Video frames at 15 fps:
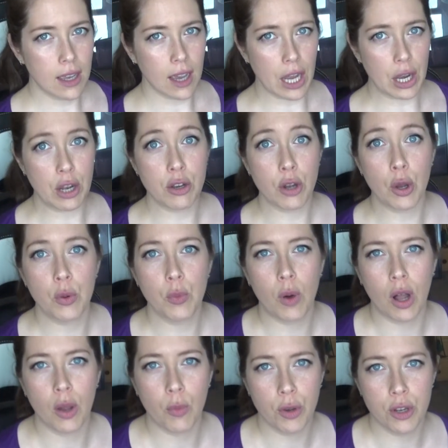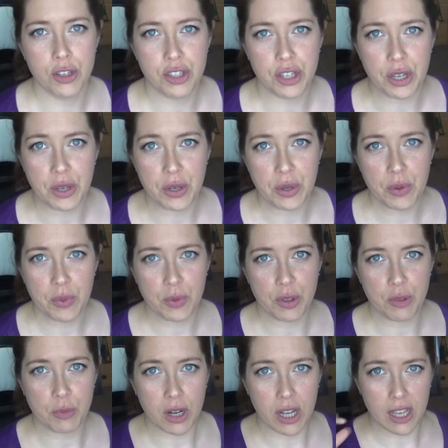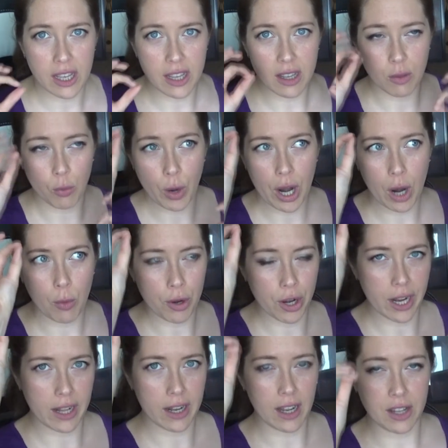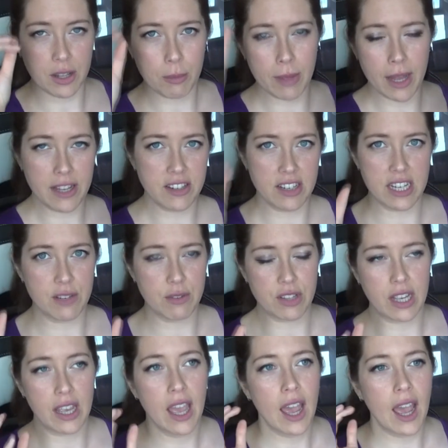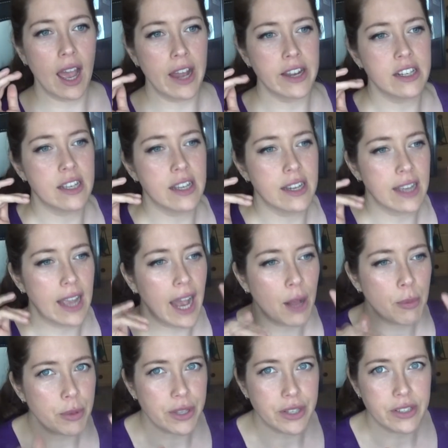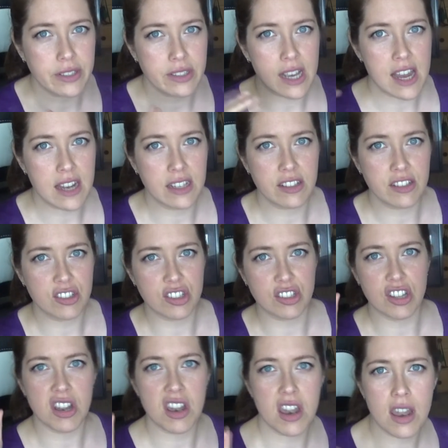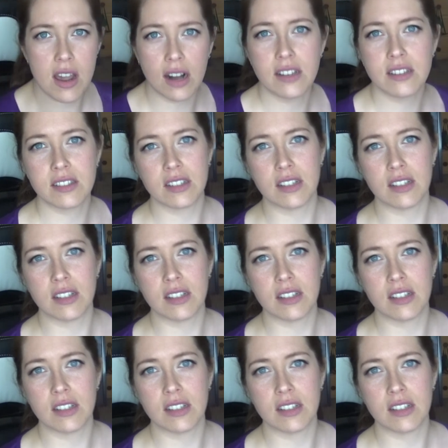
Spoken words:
and I know what I want to do with where I want to, like the melody and everything, and it happens, and it's just the nuts.